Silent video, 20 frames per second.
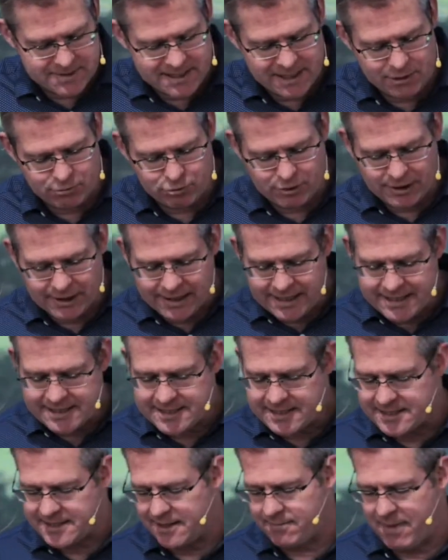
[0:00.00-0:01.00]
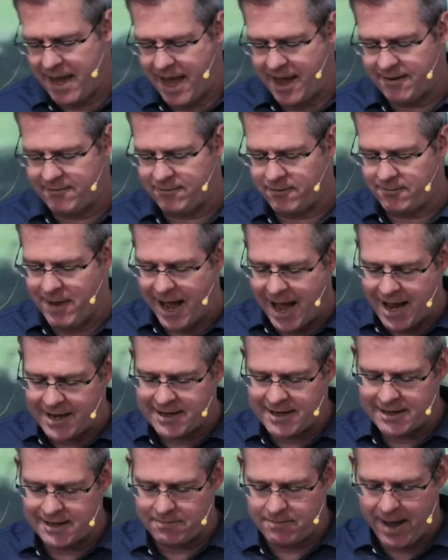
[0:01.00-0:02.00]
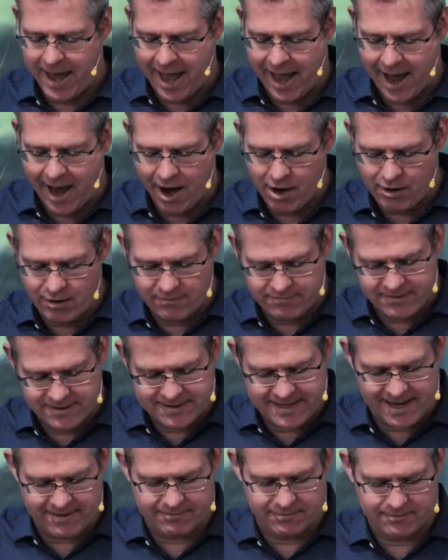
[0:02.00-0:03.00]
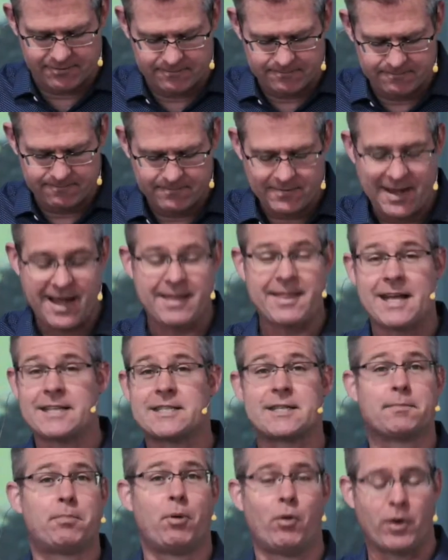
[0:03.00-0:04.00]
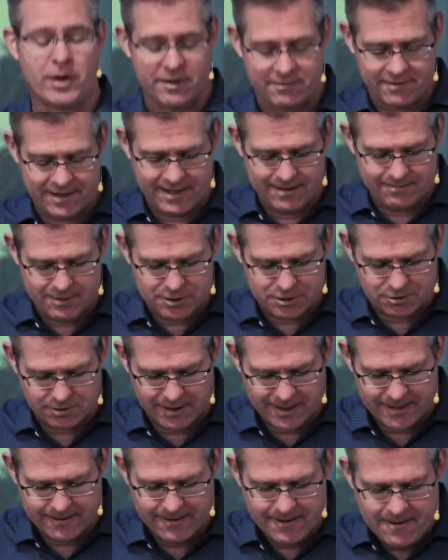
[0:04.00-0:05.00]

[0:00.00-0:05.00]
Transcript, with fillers: he releases the man from under the power of the devil. And that's the point of the imagery.